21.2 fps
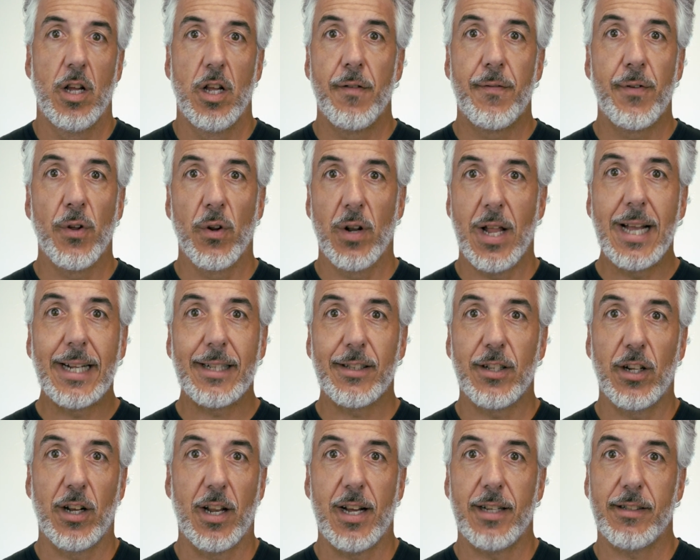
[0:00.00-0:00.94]
If you like
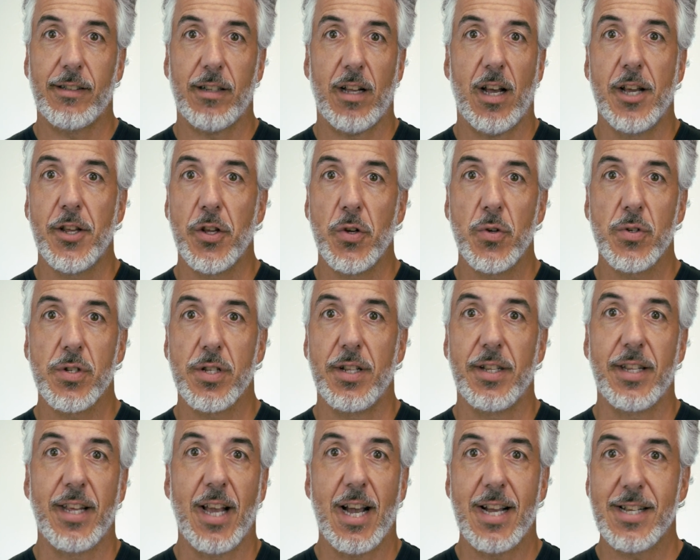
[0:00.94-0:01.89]
the LUT I used
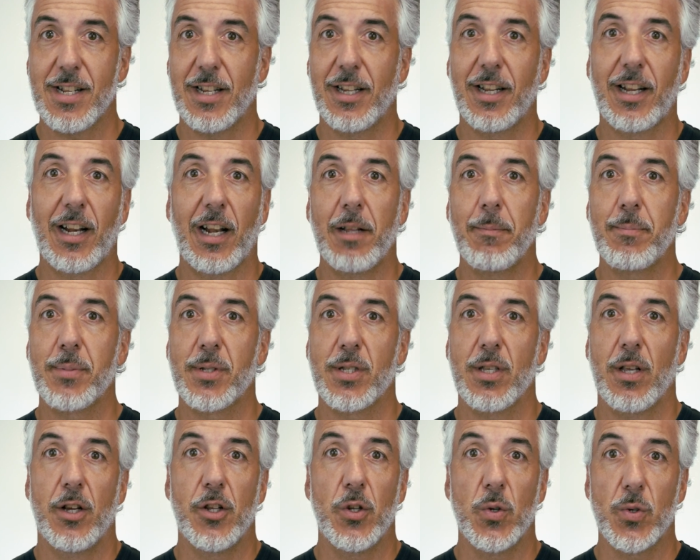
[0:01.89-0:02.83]
in the Iceland
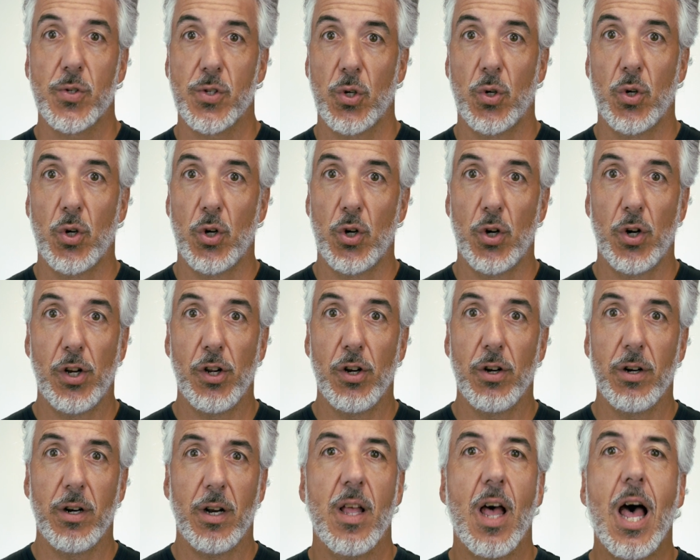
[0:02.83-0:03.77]
clips you saw
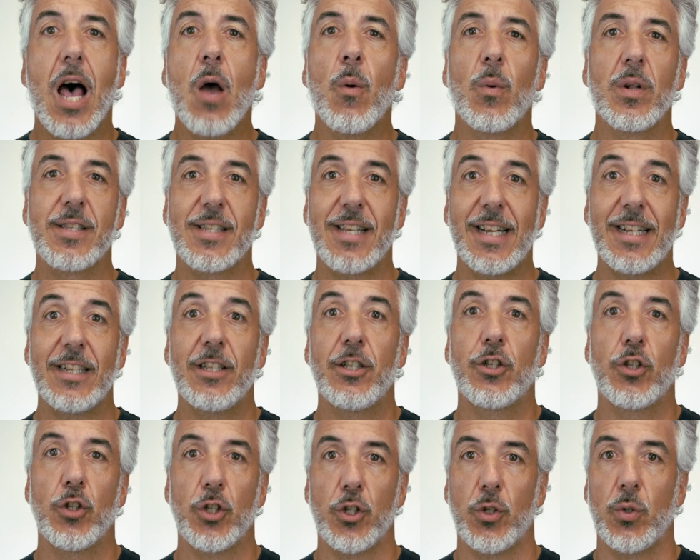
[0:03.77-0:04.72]
earlier, I will send
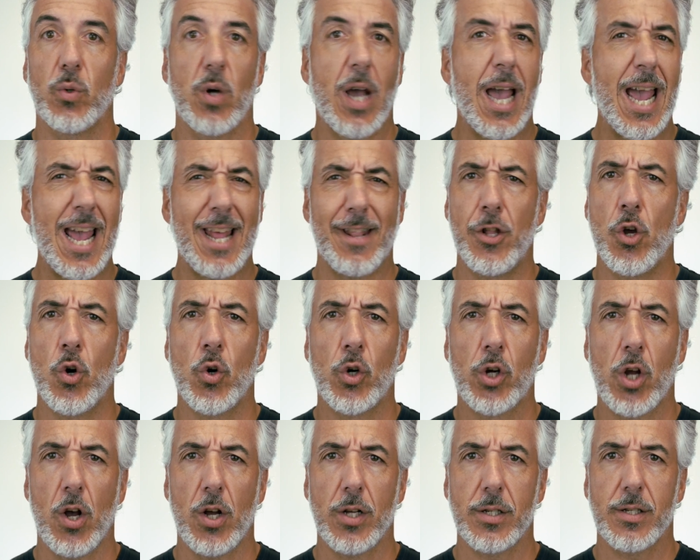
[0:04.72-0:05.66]
it to you at no
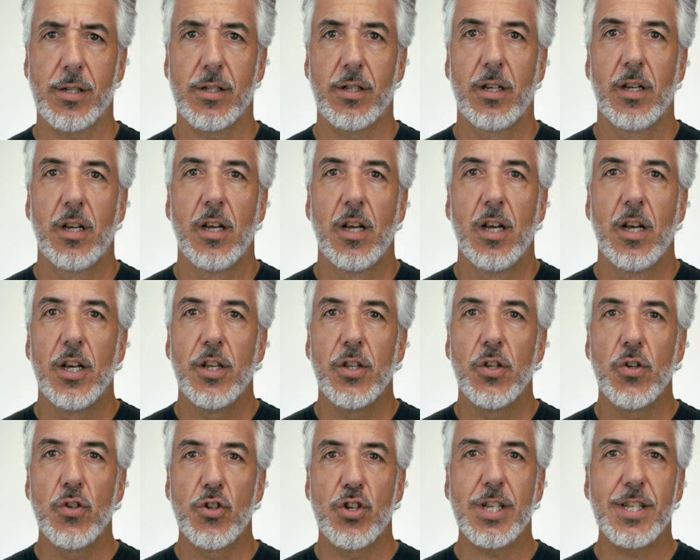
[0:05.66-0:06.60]
cost.
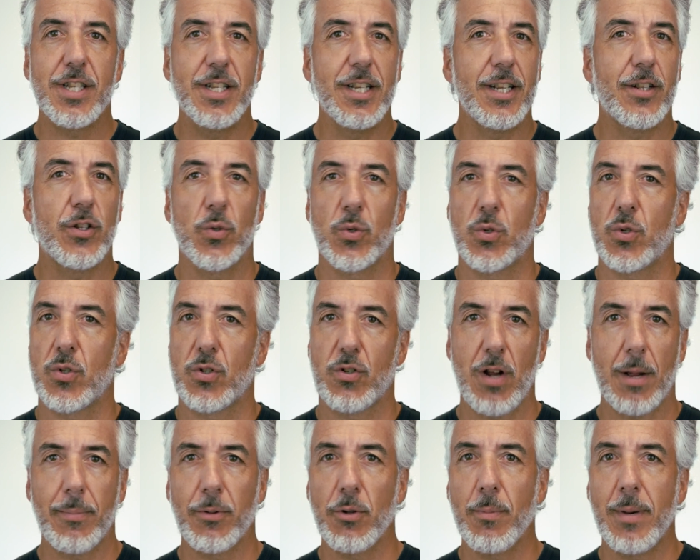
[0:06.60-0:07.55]
You just need to
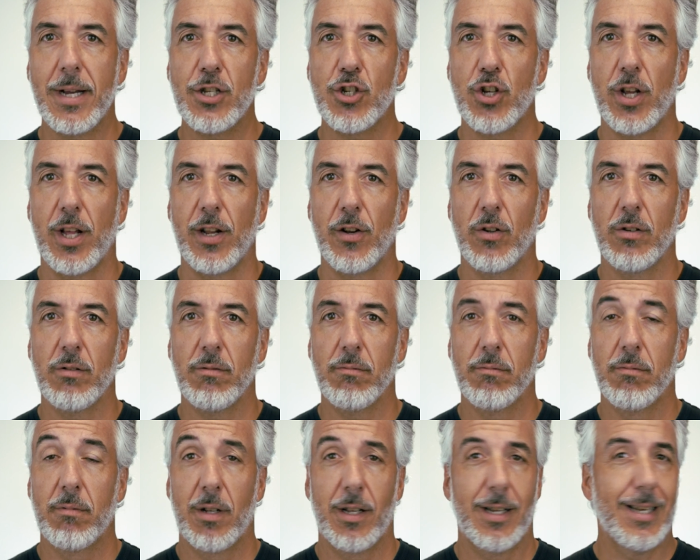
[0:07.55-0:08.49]
subscribe to my channel,
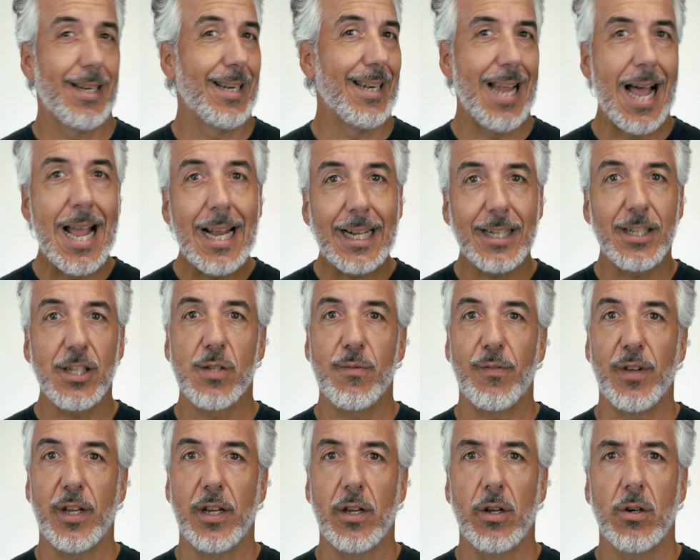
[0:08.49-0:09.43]
like this
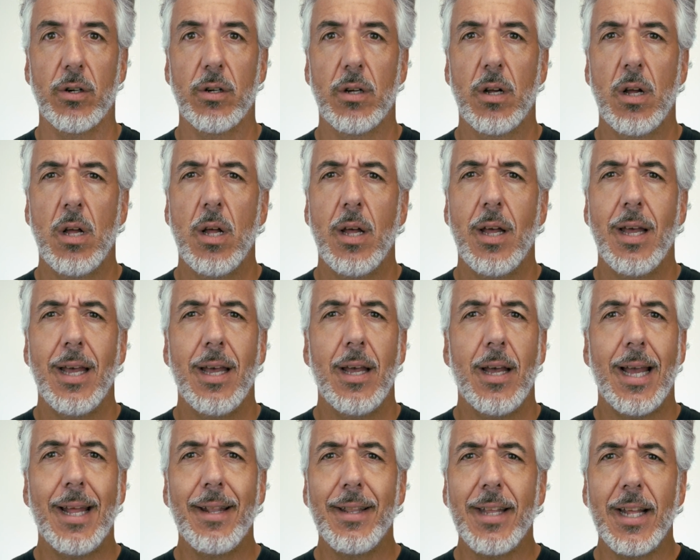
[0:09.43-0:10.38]
video,
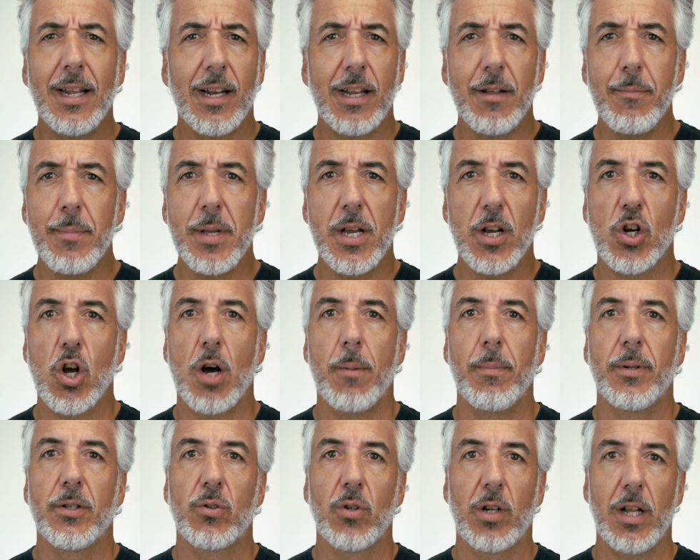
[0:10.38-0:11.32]
and then leave me a
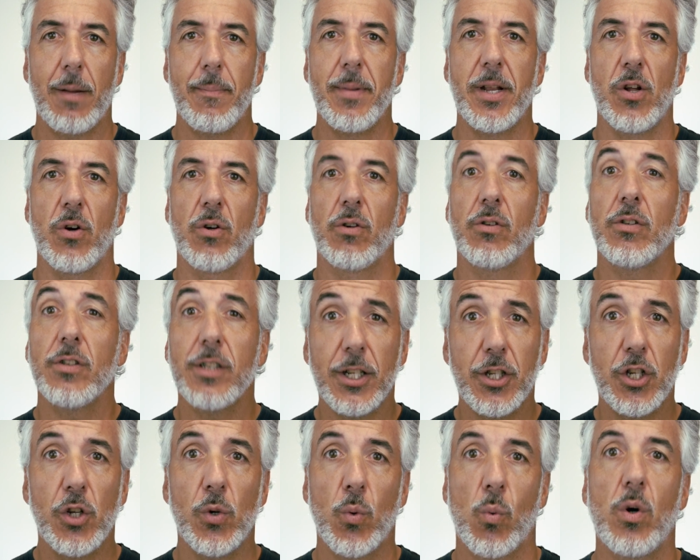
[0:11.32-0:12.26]
comment to let me know
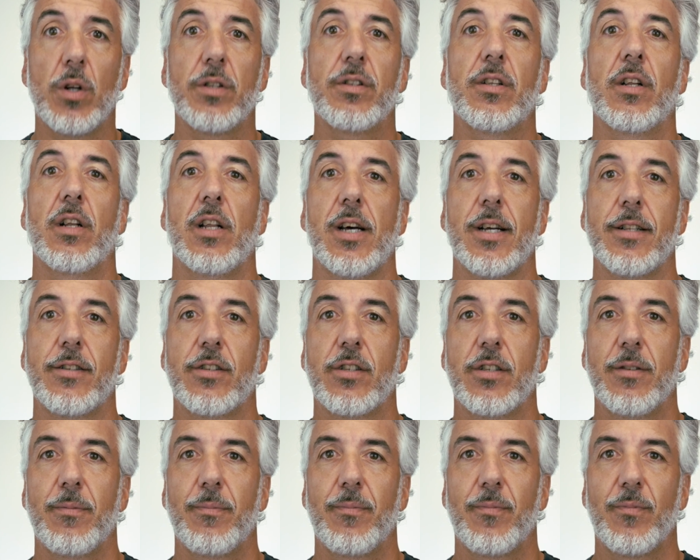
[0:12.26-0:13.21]
that you want the
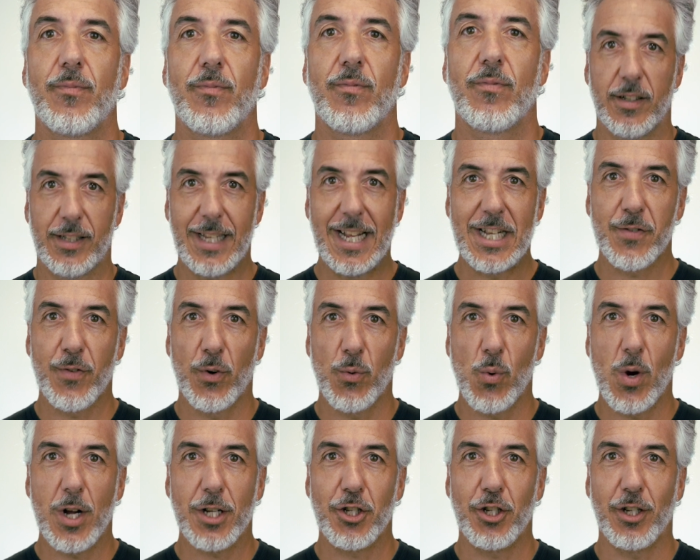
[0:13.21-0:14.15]
LUT. Thanks for
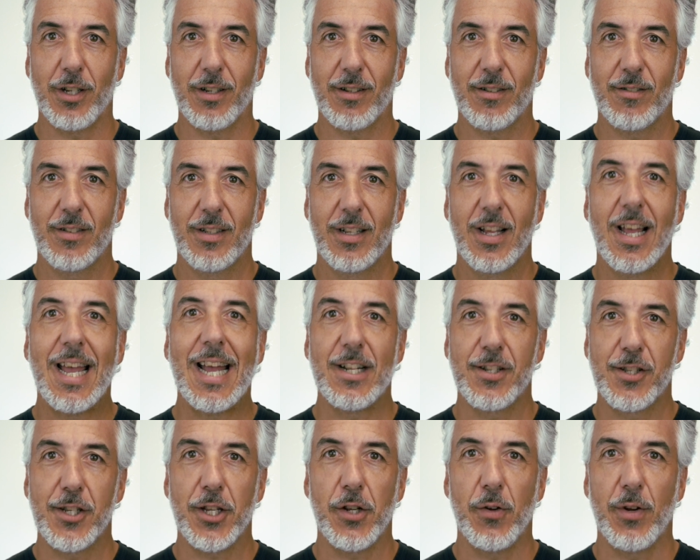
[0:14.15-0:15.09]
watching,
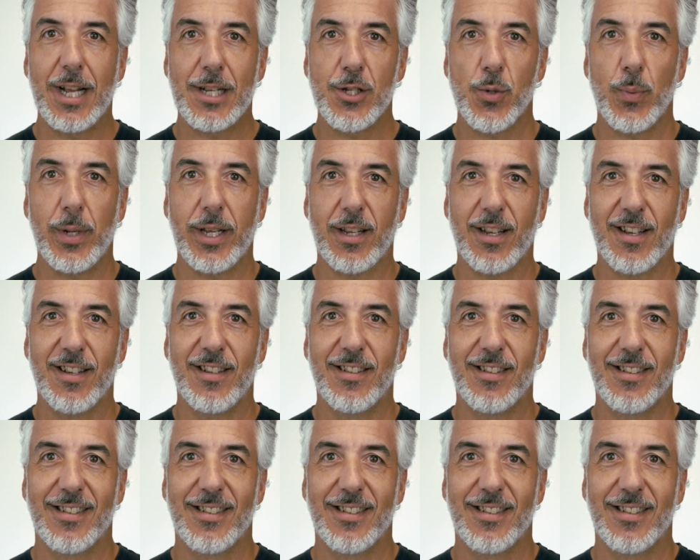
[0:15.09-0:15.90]
and see you next week.